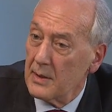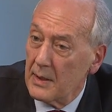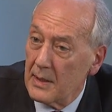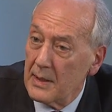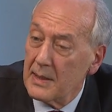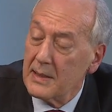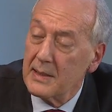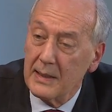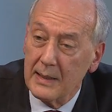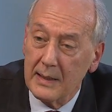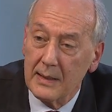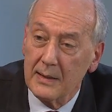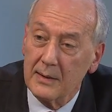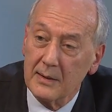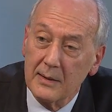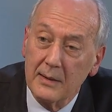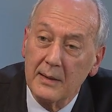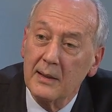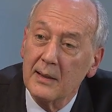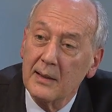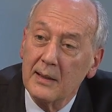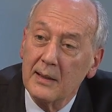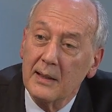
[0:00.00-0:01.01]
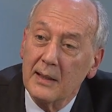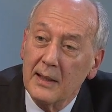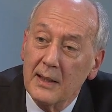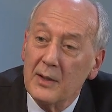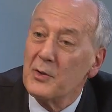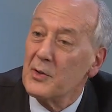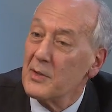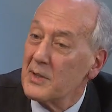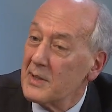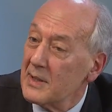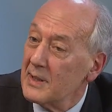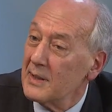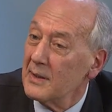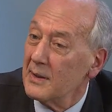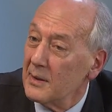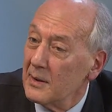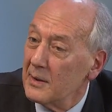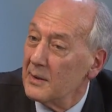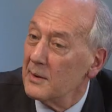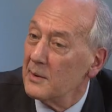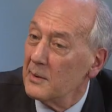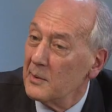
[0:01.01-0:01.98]
This is another
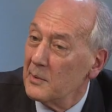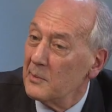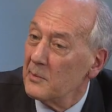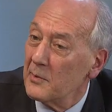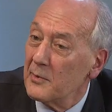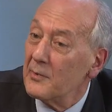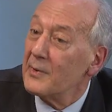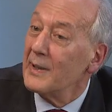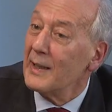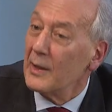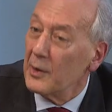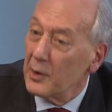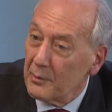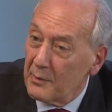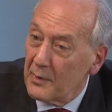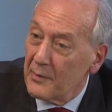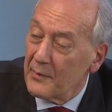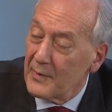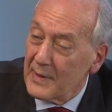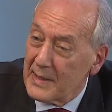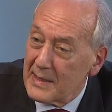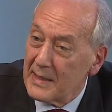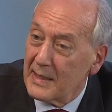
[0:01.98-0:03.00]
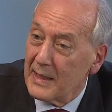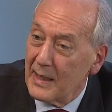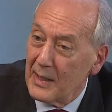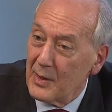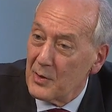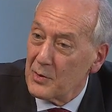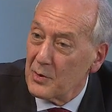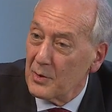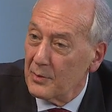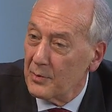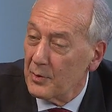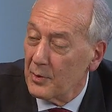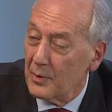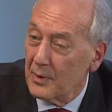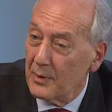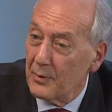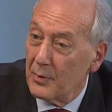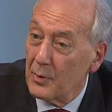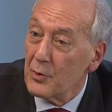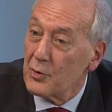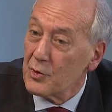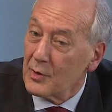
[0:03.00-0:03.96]
interesting uh, field of investigation for the
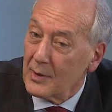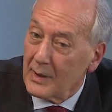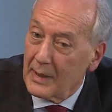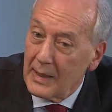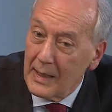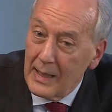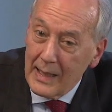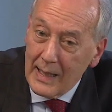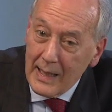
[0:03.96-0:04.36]
future.